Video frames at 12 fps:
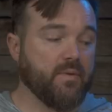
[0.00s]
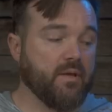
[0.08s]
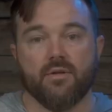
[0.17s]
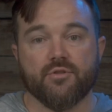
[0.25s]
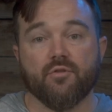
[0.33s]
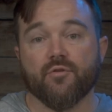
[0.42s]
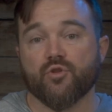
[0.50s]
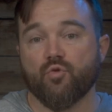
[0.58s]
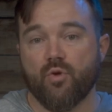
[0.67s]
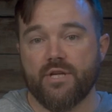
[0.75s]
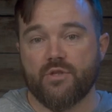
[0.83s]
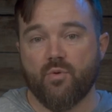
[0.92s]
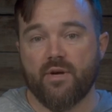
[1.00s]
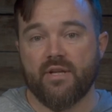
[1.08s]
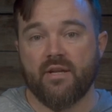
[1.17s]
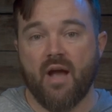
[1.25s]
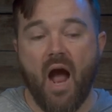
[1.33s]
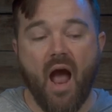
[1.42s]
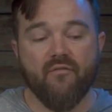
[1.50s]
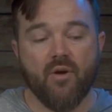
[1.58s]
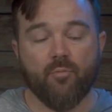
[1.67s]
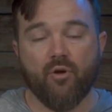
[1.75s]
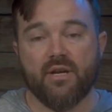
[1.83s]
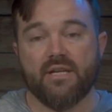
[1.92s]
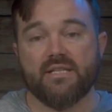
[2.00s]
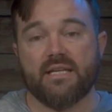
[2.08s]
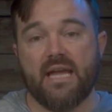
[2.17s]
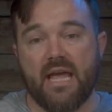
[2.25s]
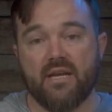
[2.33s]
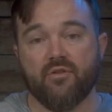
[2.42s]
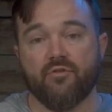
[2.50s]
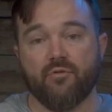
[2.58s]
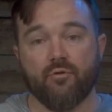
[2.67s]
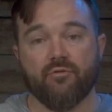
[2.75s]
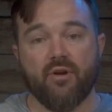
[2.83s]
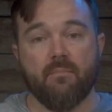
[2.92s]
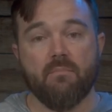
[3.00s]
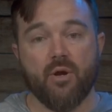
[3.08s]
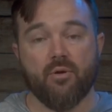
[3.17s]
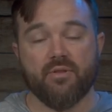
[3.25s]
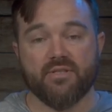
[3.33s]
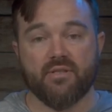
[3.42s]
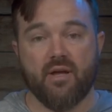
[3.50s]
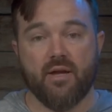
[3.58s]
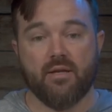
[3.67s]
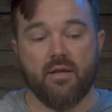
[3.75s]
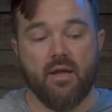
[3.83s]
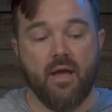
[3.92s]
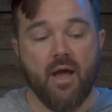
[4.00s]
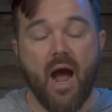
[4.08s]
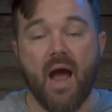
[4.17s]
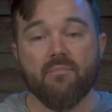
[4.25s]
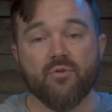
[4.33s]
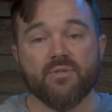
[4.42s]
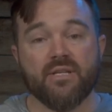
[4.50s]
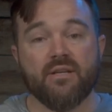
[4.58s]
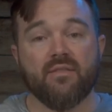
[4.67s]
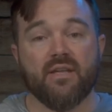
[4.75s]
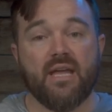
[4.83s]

So for 2020, I've upgraded to Canon's full frame mirrorless line. I'm using the